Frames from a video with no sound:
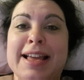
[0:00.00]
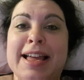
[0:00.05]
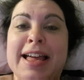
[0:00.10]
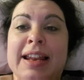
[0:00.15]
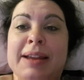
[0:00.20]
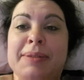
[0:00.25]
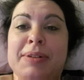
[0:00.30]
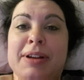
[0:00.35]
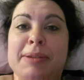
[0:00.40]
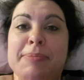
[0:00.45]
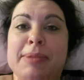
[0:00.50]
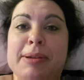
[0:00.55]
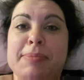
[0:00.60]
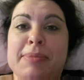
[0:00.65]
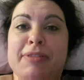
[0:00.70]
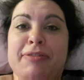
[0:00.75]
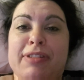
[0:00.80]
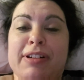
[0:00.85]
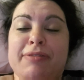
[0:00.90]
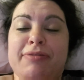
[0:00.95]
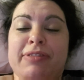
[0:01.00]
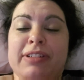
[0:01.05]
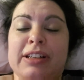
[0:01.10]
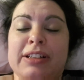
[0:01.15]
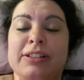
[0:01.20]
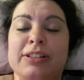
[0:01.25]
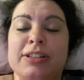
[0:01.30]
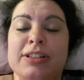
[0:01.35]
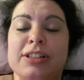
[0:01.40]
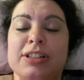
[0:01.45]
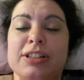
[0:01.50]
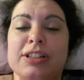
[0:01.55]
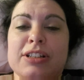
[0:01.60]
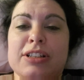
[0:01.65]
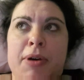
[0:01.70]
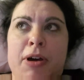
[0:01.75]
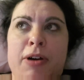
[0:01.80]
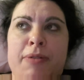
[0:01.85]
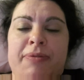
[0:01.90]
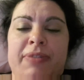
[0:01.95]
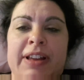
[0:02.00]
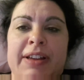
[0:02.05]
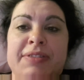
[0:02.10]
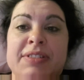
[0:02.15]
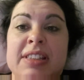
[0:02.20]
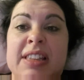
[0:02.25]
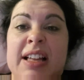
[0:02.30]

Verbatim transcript: And I'm going to meet my friend for lunch. So hopefully after